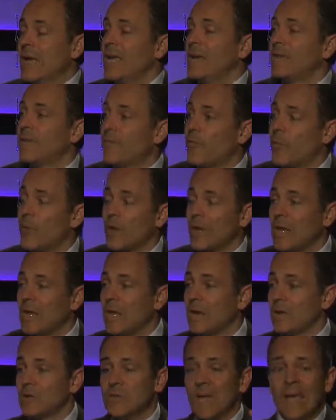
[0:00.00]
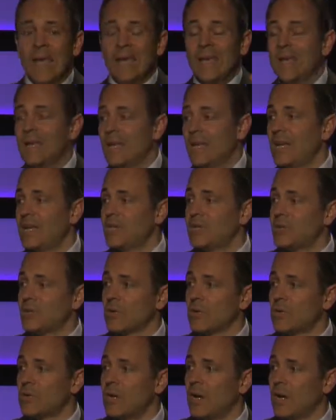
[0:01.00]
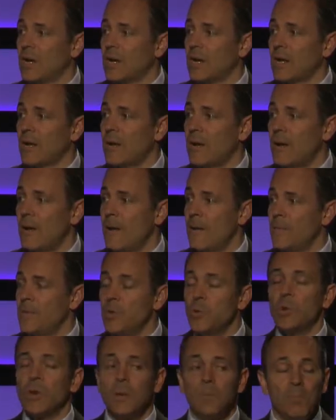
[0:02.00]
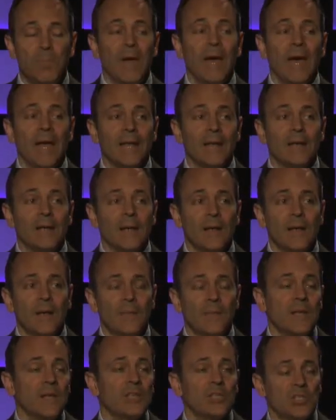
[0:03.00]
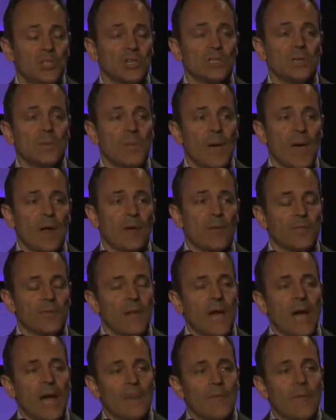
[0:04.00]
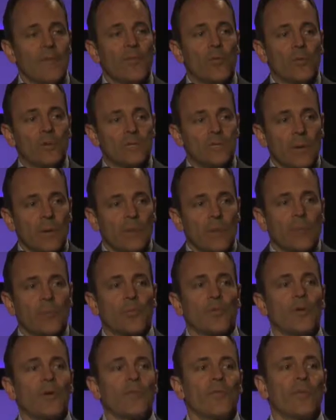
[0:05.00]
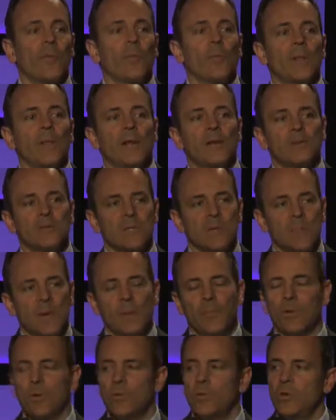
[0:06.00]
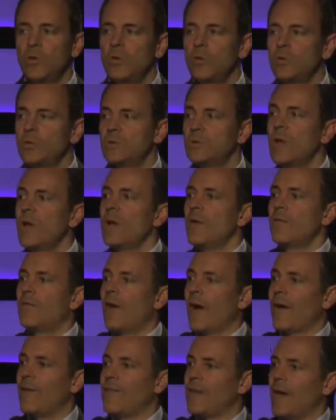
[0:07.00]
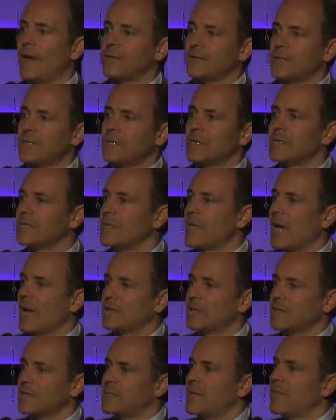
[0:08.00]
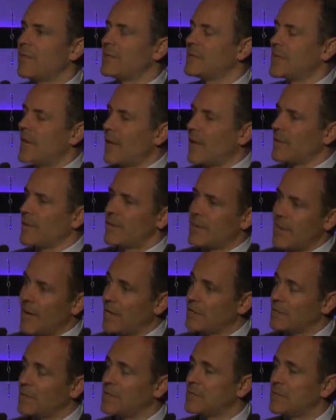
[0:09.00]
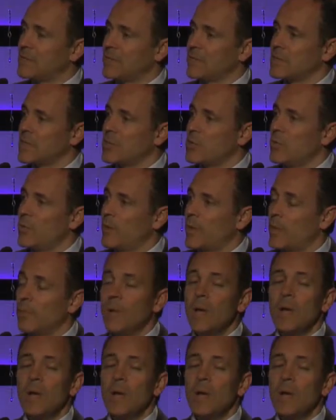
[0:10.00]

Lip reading: in 40 years into eastern Kentucky, you can bet that it's just a matter of time before some of the peripheral players, the people who use 5,000, 6,000, 7,000 series aluminum,